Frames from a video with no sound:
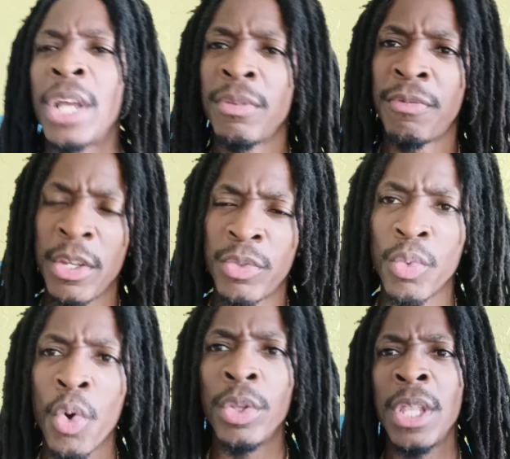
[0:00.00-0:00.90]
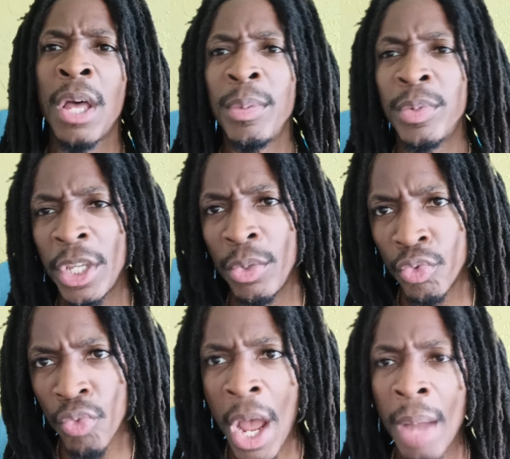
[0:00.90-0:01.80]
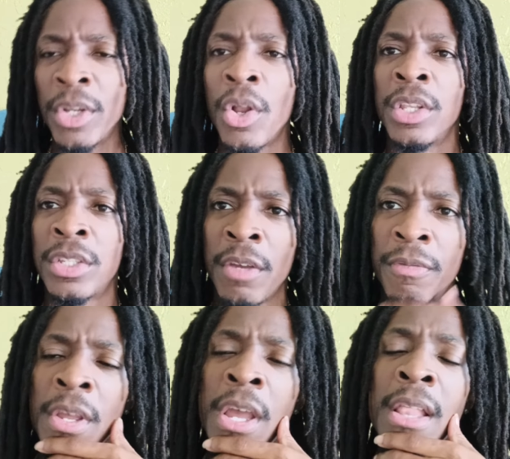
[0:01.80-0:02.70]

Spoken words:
some fights with Rolly. A lot of people say he was robbed and all this stuff.